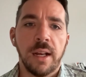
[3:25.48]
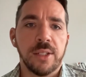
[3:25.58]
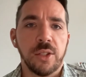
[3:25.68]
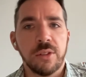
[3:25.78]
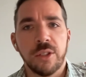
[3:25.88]

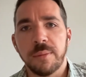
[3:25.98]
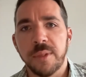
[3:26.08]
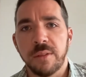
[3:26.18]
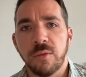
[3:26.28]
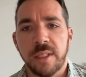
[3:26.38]
So in terms
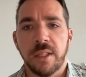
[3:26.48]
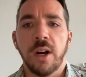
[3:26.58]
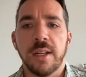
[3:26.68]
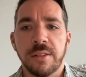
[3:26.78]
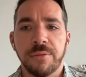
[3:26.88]
of what's the
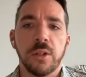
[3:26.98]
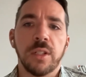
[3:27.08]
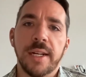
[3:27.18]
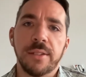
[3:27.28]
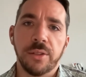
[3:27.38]
cost of
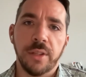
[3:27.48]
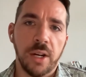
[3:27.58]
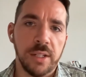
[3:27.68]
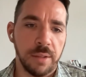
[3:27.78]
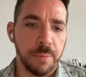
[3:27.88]
fertilizer, the
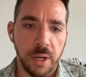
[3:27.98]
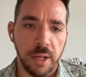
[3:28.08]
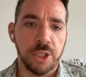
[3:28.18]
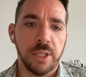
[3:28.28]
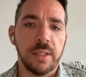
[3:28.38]
cost of
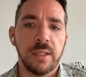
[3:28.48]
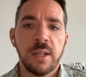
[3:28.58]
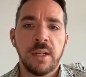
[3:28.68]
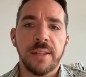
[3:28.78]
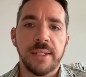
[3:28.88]
production,
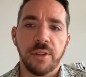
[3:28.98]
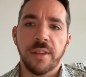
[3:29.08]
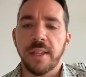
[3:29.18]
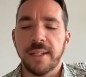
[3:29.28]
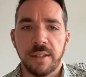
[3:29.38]
these are
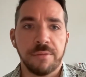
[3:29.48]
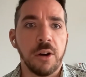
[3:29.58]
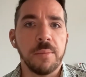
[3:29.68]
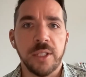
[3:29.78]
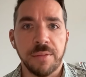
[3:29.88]
the things that
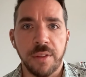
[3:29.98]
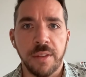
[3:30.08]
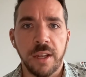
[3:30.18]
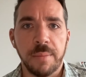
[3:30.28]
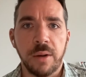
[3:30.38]
farmers have to
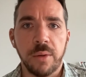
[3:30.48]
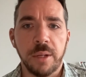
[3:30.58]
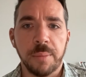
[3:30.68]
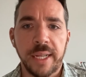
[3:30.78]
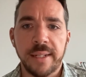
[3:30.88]
think about when
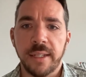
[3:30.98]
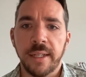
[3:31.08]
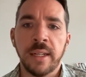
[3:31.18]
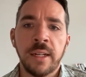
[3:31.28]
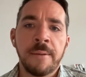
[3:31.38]
they're
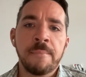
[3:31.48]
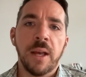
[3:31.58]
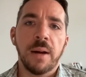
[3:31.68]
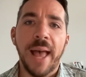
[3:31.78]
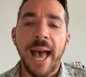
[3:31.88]
planting.
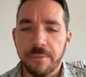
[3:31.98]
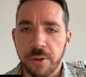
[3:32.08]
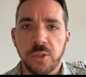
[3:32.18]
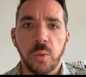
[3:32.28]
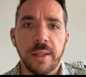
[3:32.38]

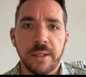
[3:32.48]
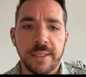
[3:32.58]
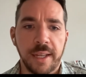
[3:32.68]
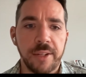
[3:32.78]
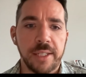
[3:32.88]
Adverse weather
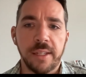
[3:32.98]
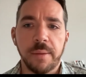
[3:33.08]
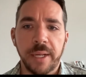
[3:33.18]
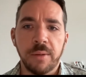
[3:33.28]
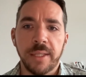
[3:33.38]
is obviously a
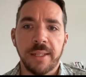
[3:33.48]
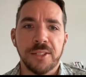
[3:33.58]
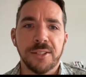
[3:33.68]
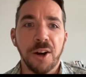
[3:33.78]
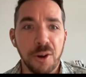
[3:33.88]
big one
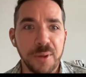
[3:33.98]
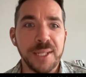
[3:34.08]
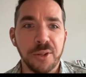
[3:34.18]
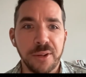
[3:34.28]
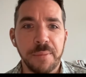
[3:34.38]
that's
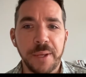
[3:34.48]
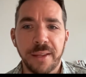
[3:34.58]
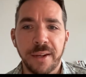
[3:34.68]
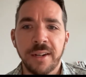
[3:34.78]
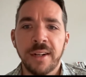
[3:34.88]
always going to be
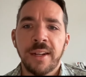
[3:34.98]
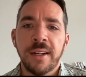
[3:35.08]
there.